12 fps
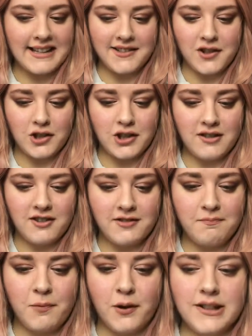so she
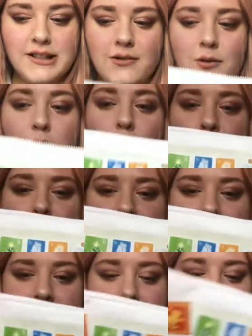just puts all of
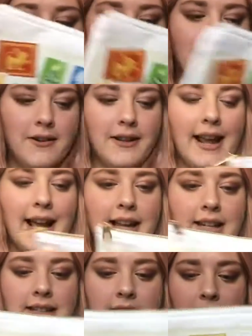the stamps on,
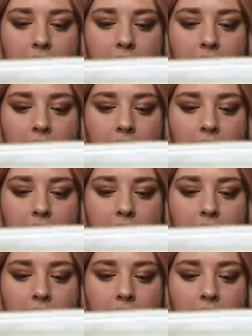and